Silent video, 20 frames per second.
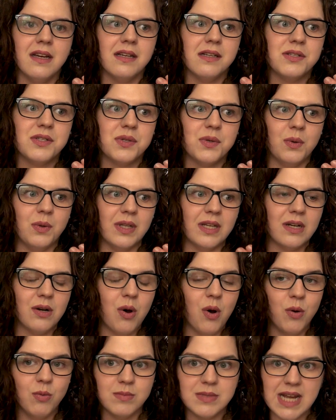school at
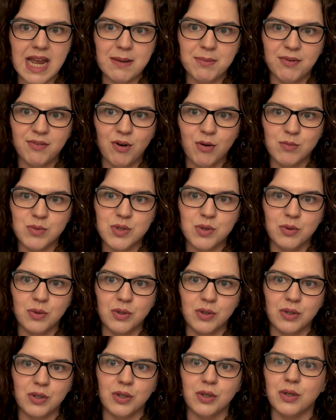home type of
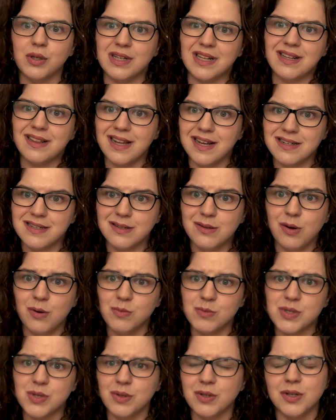homeschooler or an eclectic
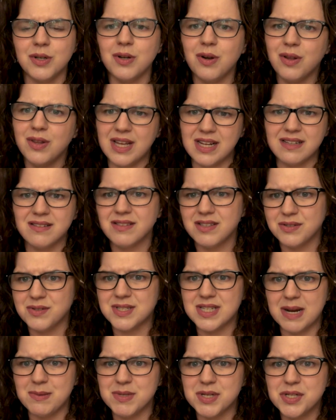homeschooler, all
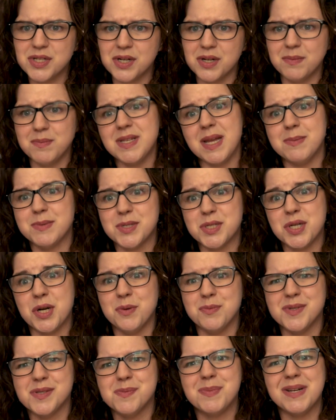those types of
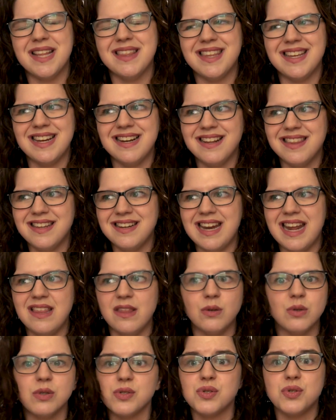terms. But at the end of the day,
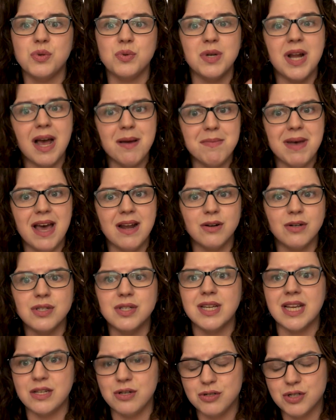those just do not matter
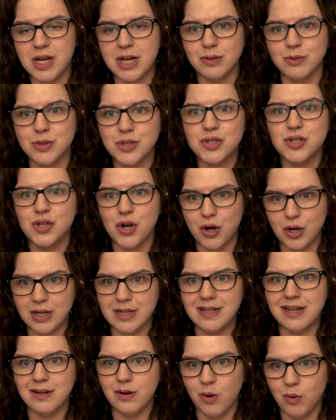to get your child
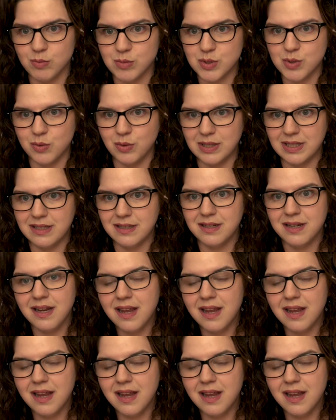started in homeschooling.